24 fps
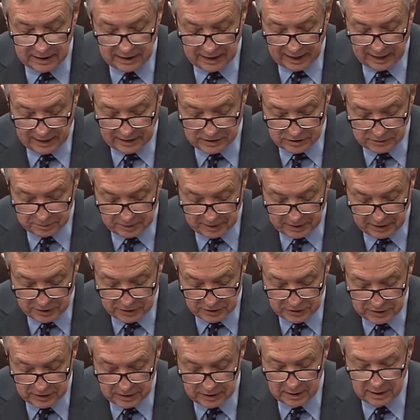and hate
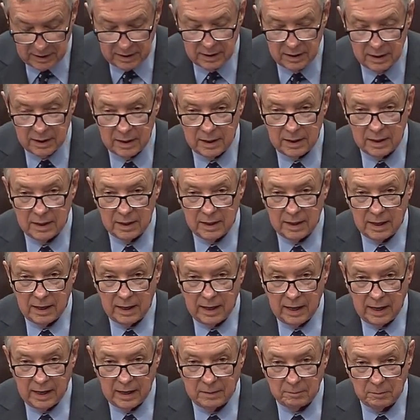speech,
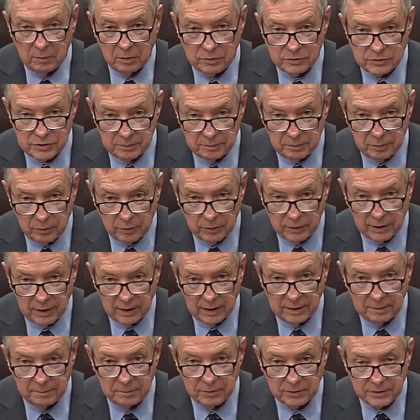and most
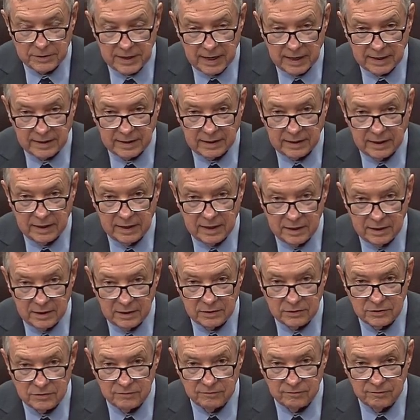importantly, protecting
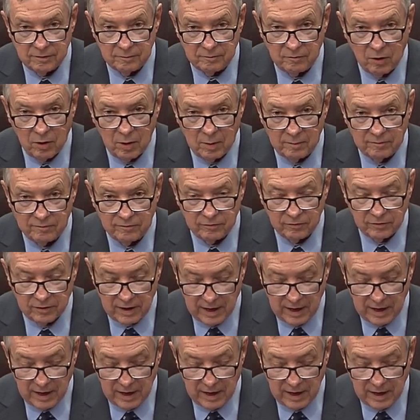kids from harmful